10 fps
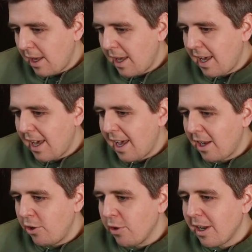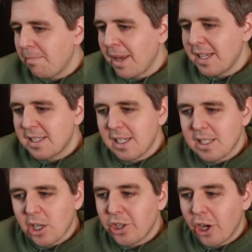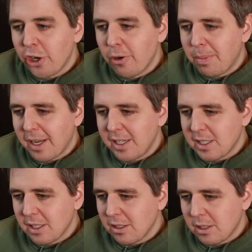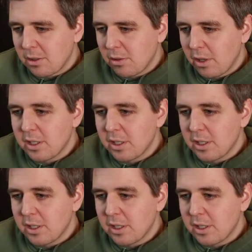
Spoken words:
And you can paste this on other places,